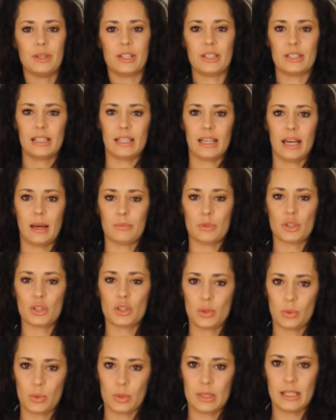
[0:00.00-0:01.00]
because it comes
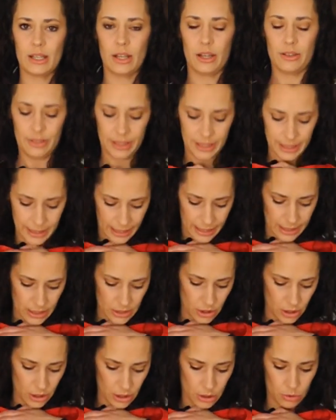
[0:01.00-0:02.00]
shorter over here and
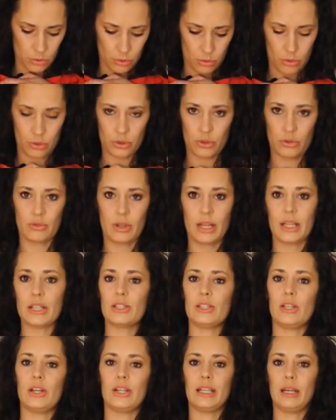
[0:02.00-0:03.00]
it's got a drawstring
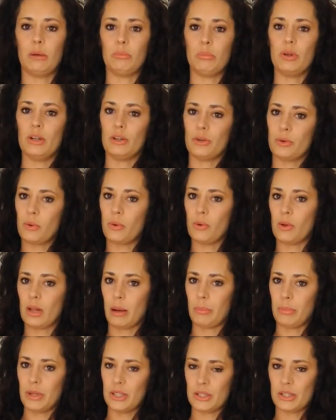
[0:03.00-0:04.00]
so it can pull it all
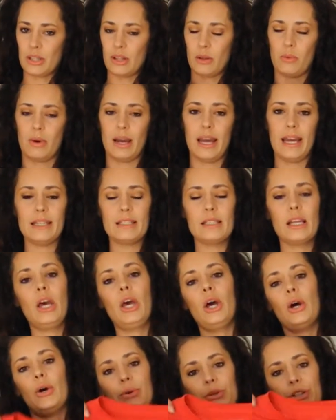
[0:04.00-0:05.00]
up into the waist
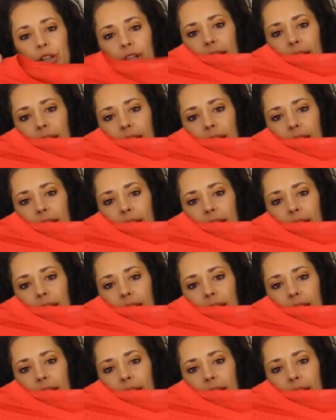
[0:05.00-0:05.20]
or you